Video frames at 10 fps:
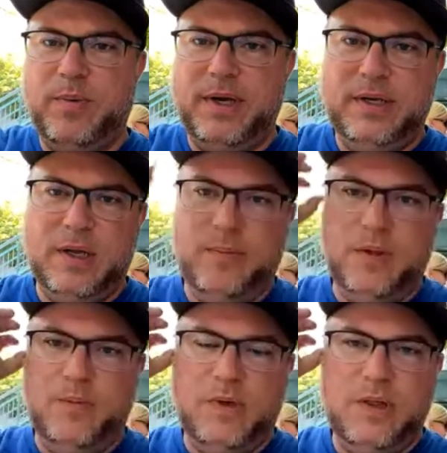I need to
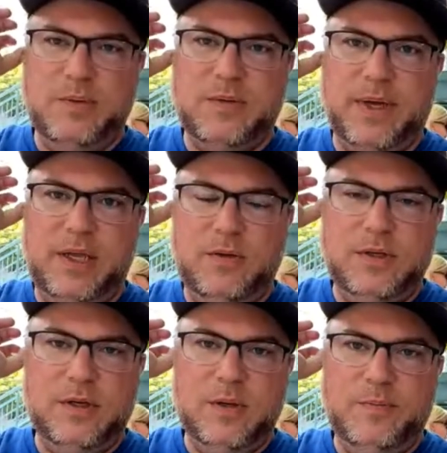upload the clips to my
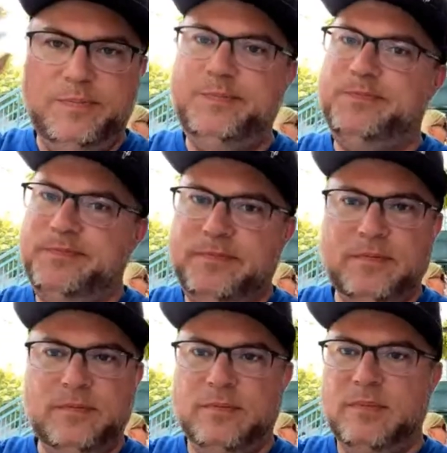YouTube.
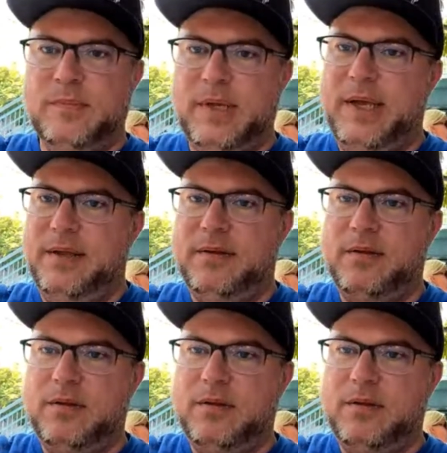Again,